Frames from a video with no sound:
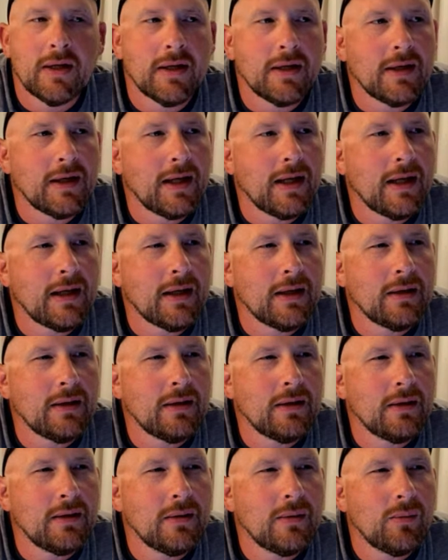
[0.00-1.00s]
and
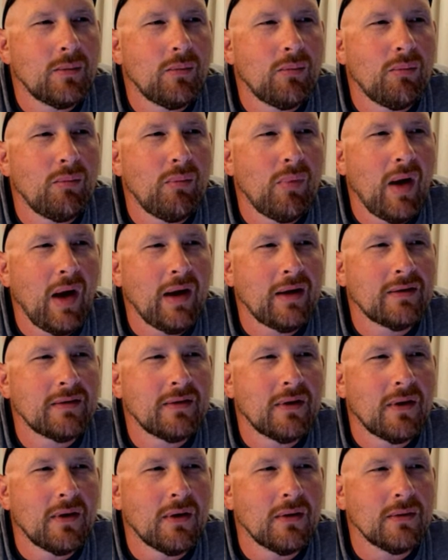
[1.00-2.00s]
headed back
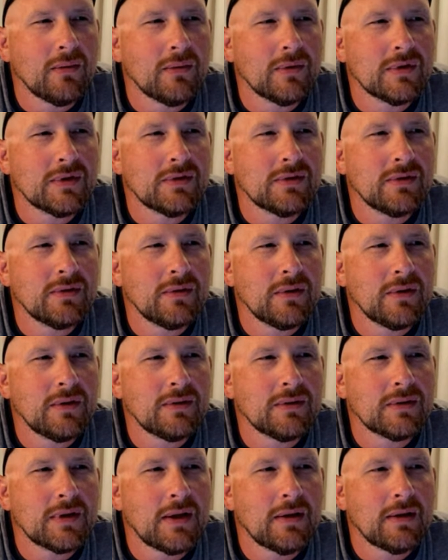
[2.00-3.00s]
to Hollywood
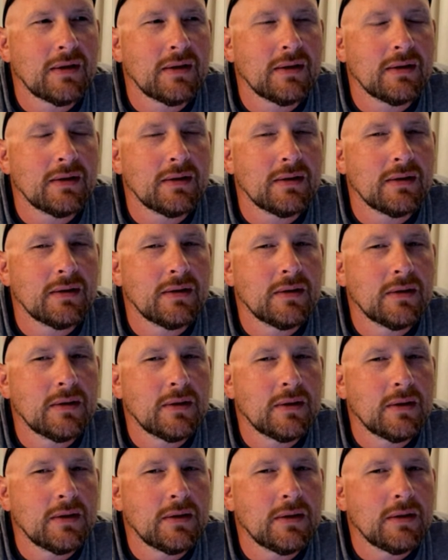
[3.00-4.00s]
Studios.
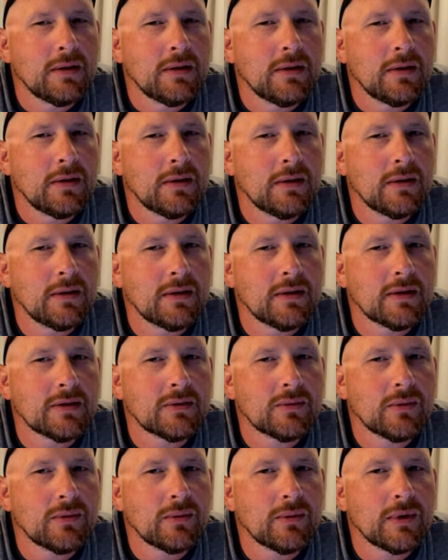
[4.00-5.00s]
I think
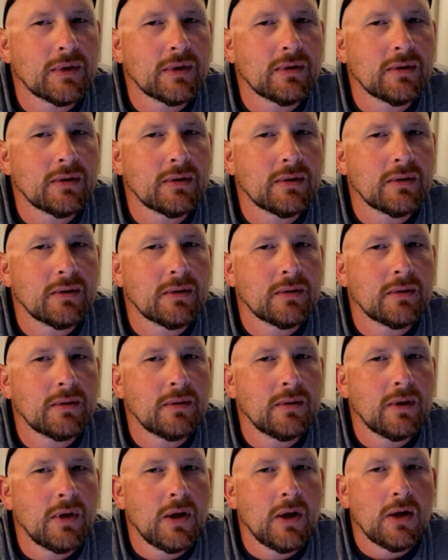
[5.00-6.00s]
that's where we went.
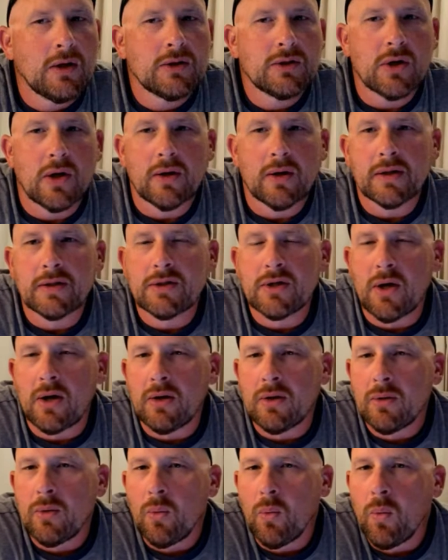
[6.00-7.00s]
Jonathan
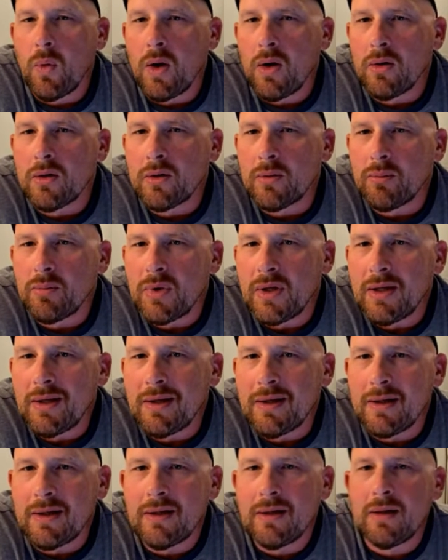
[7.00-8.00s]
Chong, welcome
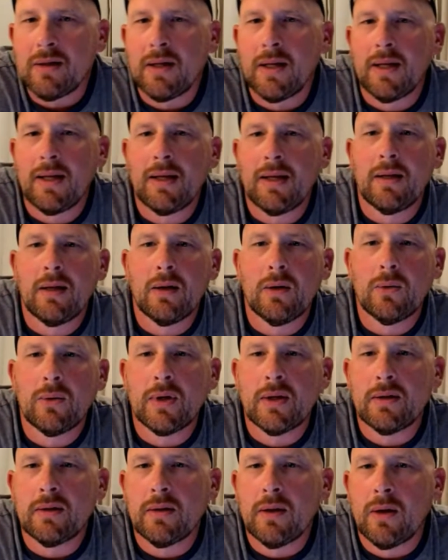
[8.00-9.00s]
in. Hello.
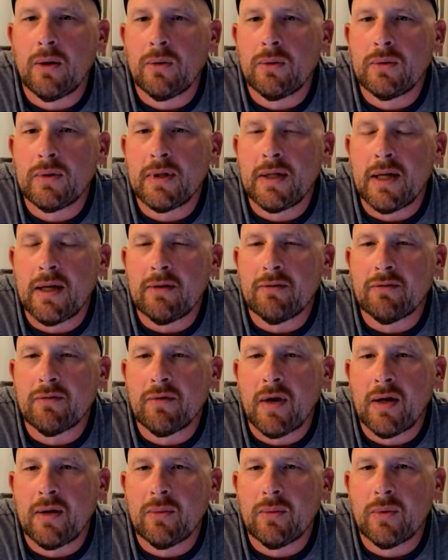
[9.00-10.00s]
Leanne
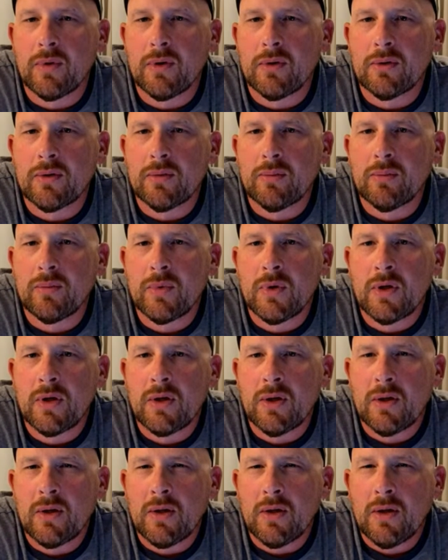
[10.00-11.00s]
Frank, welcome.
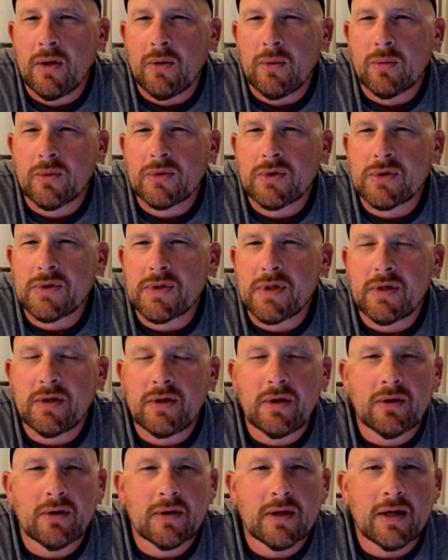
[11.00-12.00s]
We're just in
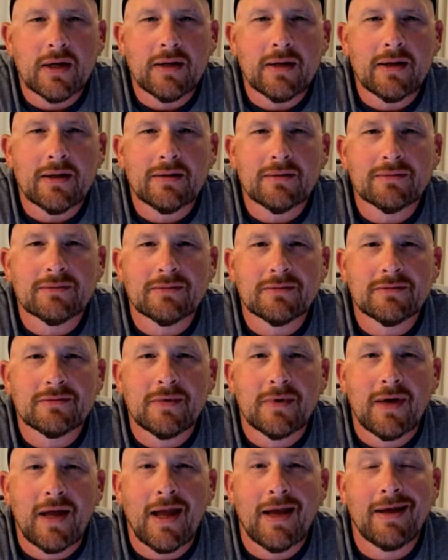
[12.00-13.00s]
here kind of
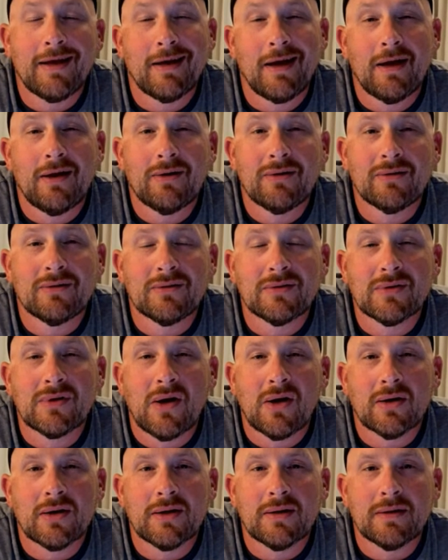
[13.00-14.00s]
hanging out and
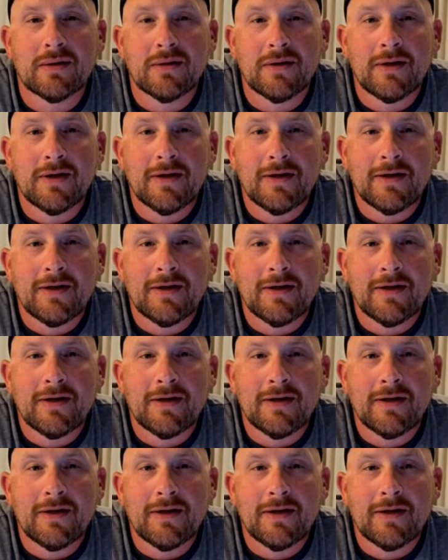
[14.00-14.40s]
talking